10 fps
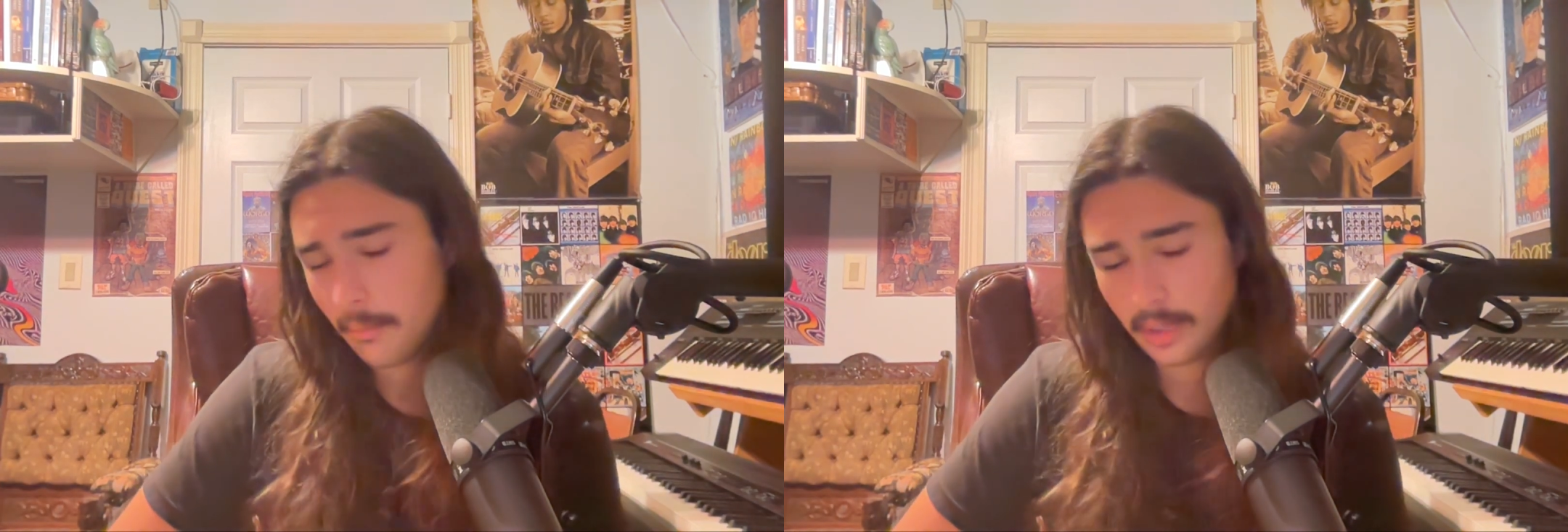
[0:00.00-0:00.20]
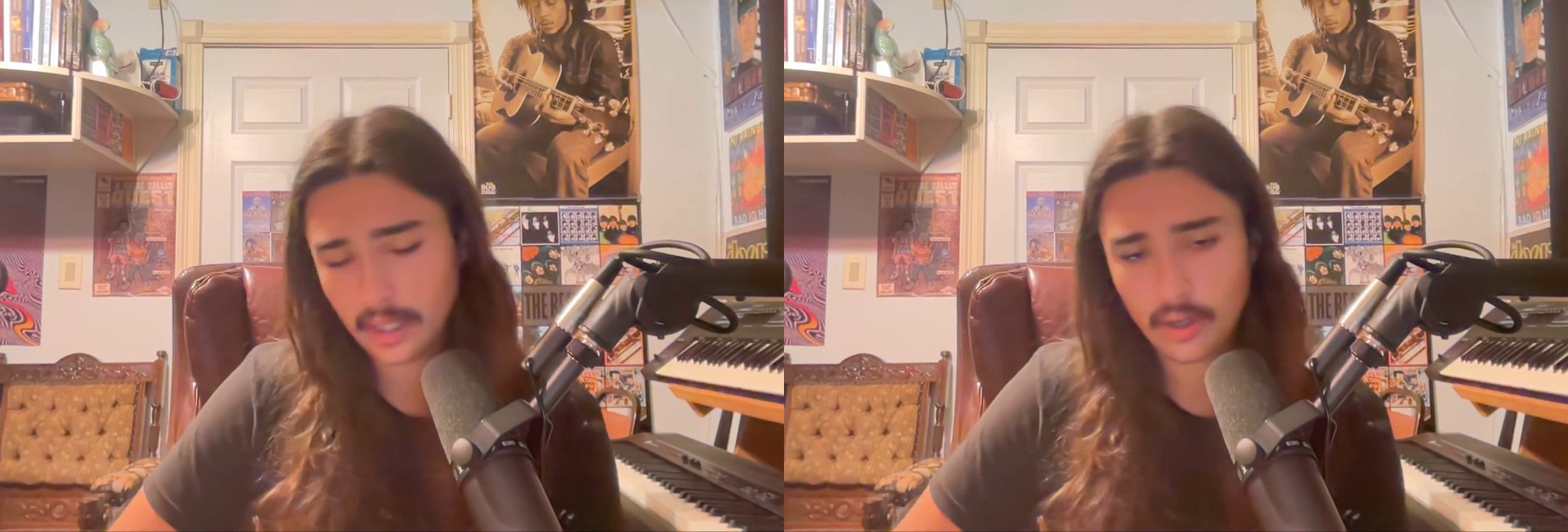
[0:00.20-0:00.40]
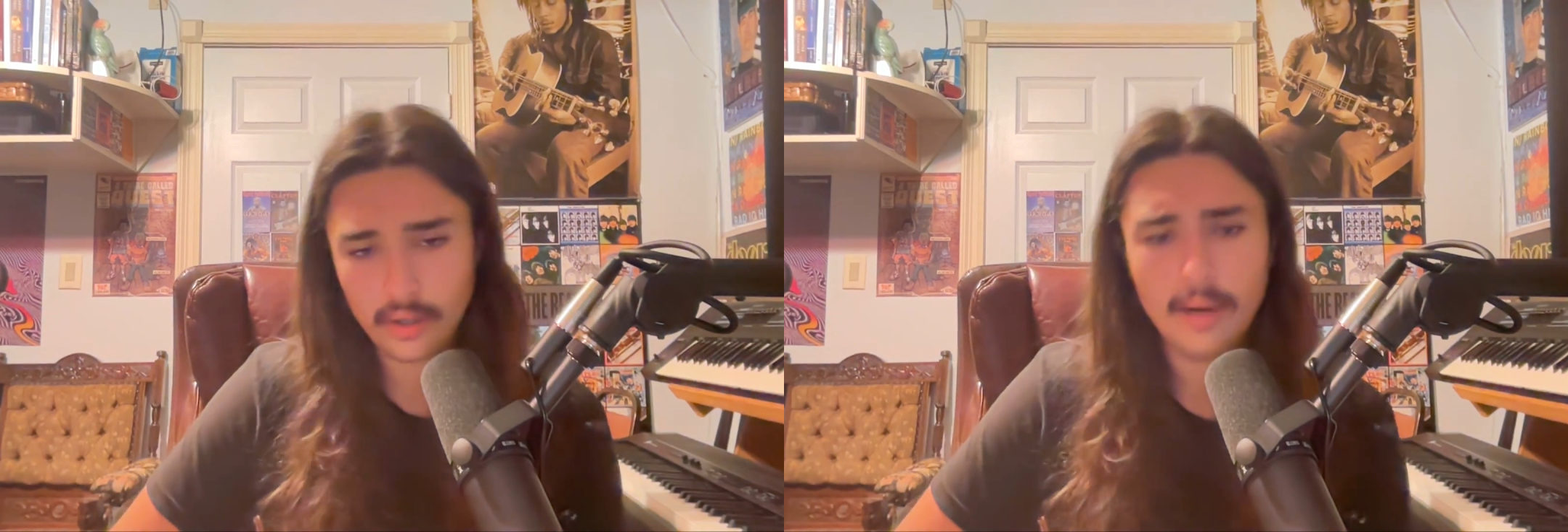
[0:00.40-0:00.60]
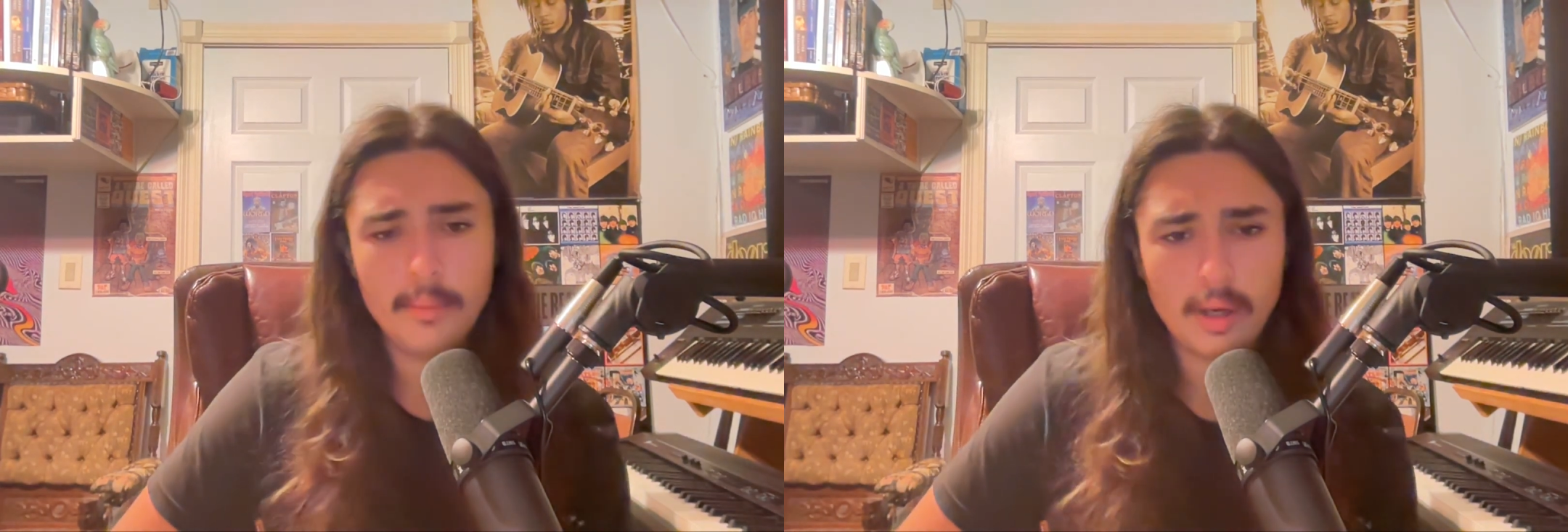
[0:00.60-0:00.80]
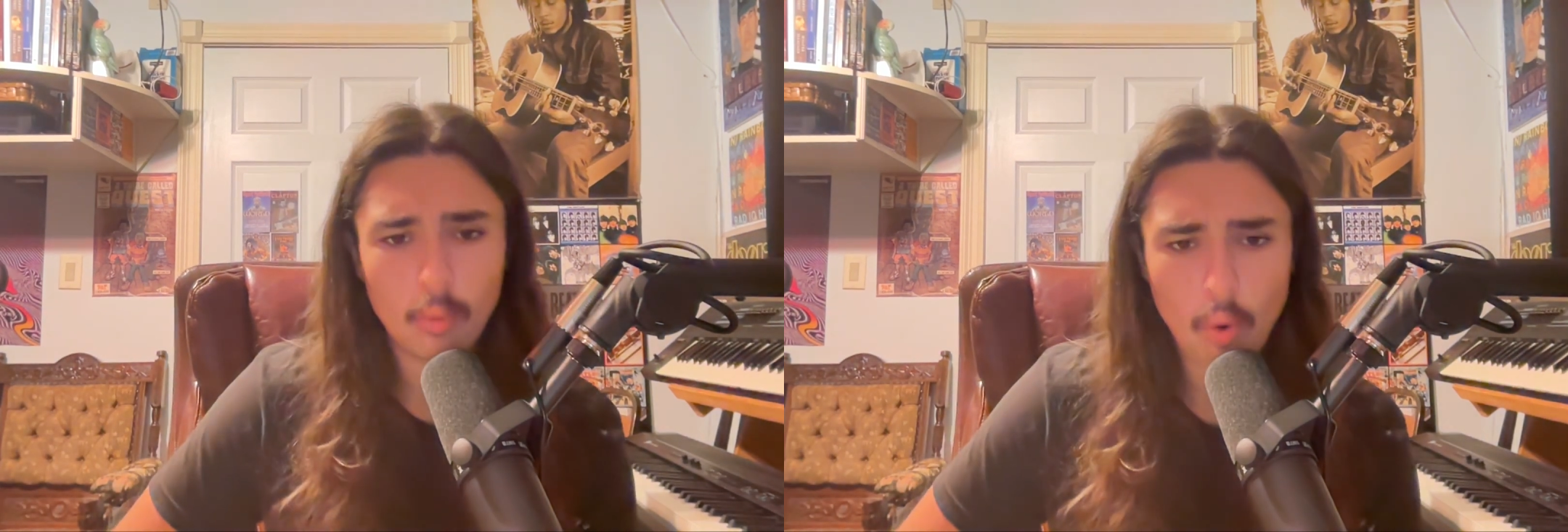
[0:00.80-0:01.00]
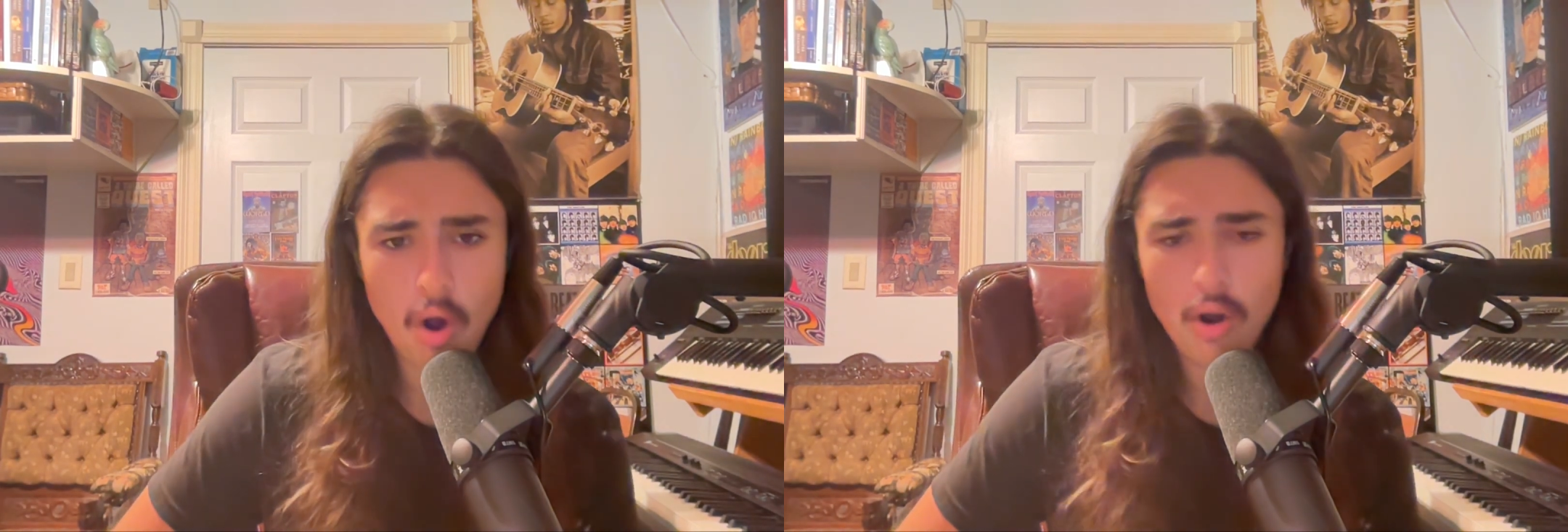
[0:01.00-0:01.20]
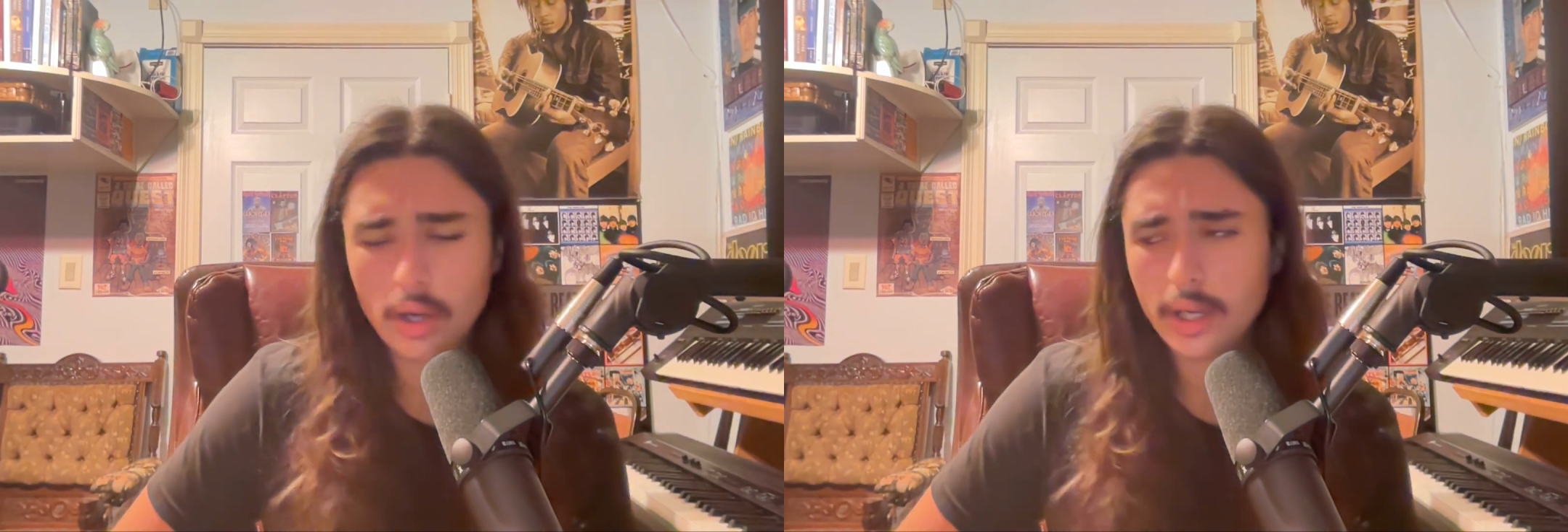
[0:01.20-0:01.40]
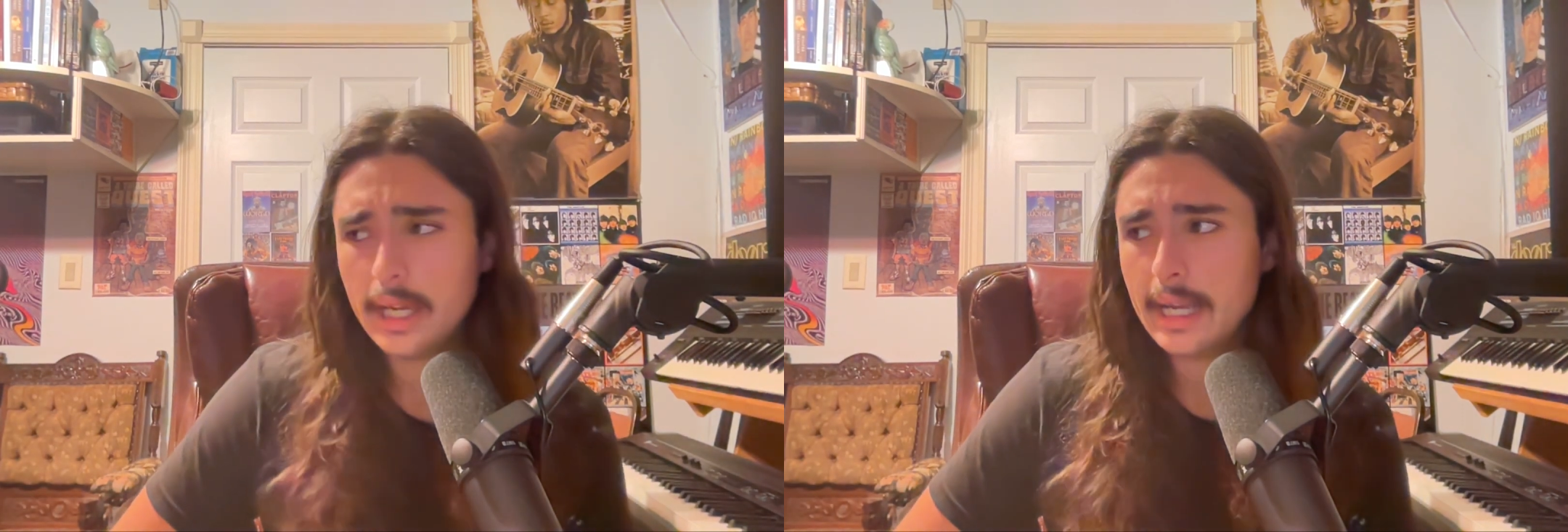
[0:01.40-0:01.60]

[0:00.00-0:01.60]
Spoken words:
I'm like, all right, I'm going to walk,